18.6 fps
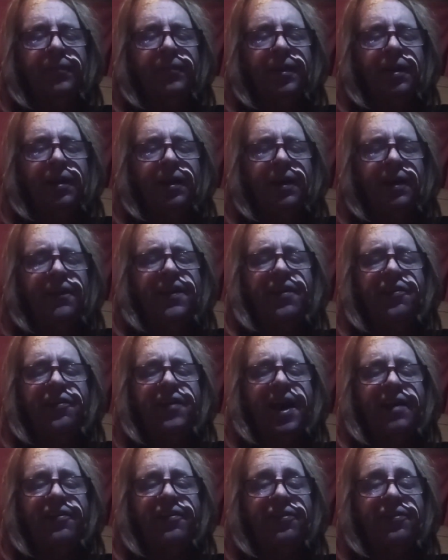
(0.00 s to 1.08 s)
In the
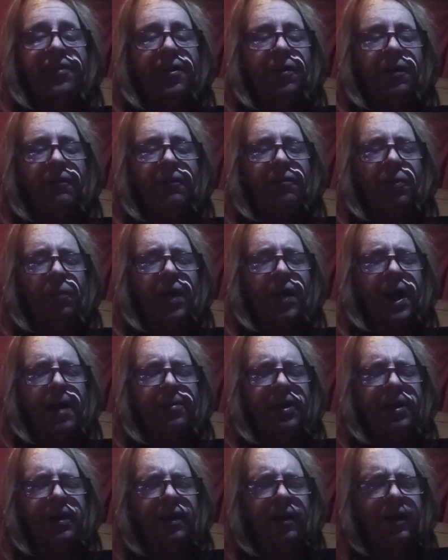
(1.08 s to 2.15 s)
exact center of the
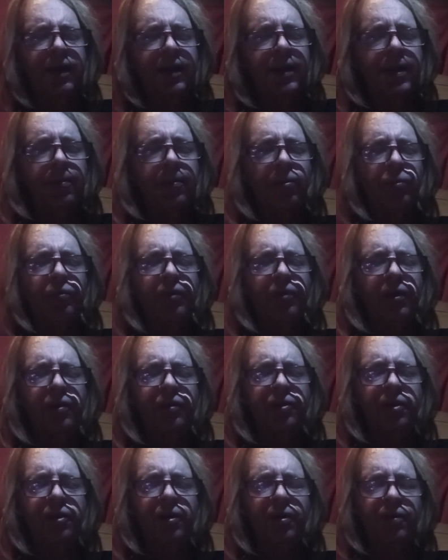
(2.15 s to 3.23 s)
rabbit-nibbled
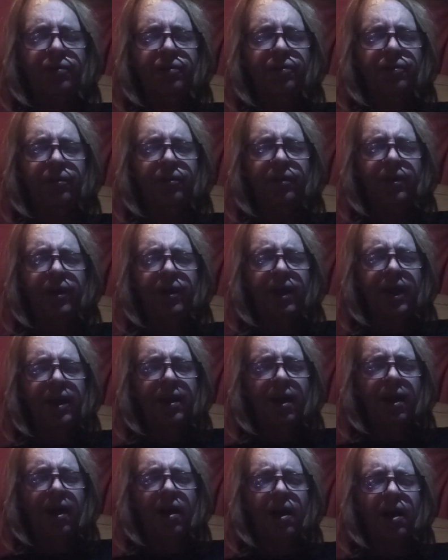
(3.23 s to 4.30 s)
turf, an
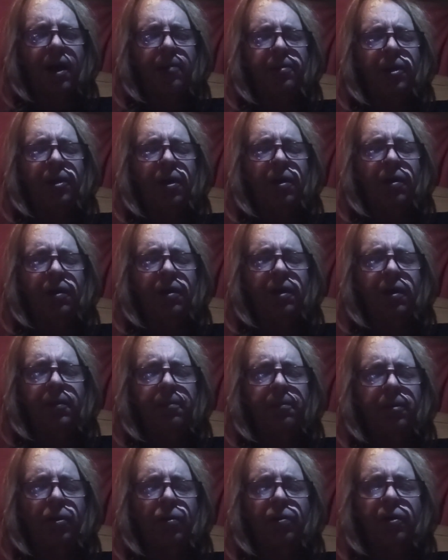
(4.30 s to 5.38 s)
oblong
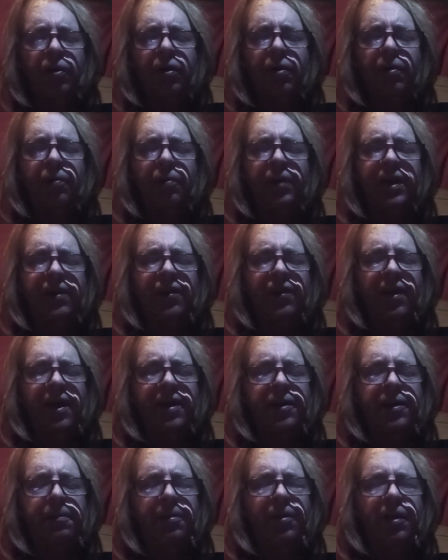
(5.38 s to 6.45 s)
boulder reclined
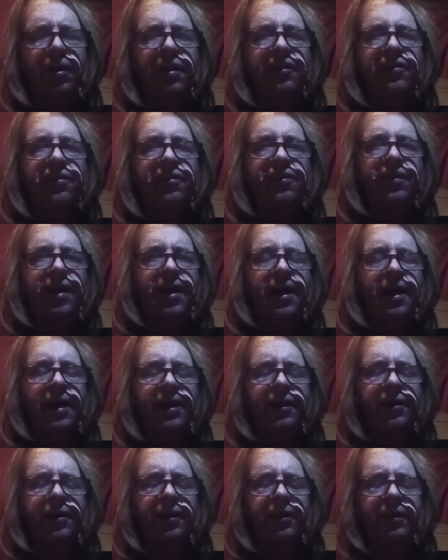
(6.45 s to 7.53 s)
upon its side.
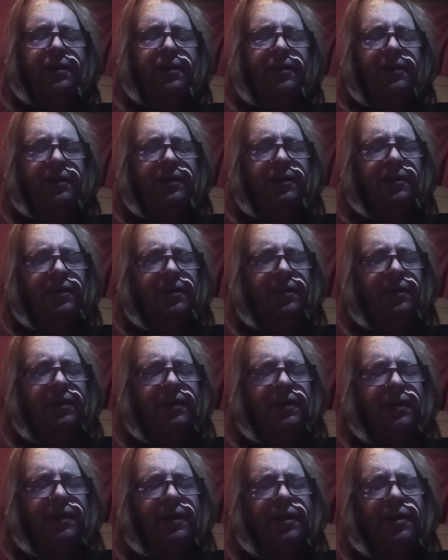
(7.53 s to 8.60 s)

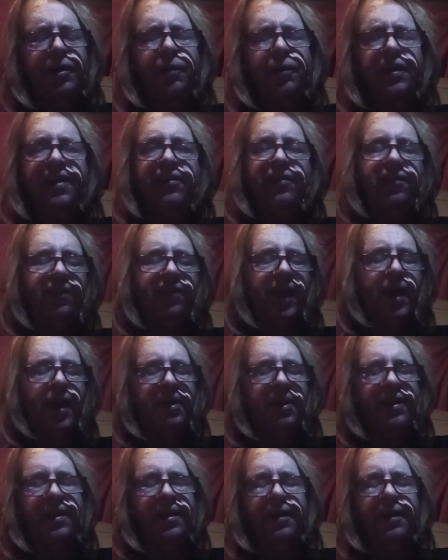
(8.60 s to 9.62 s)
Hugh examined it.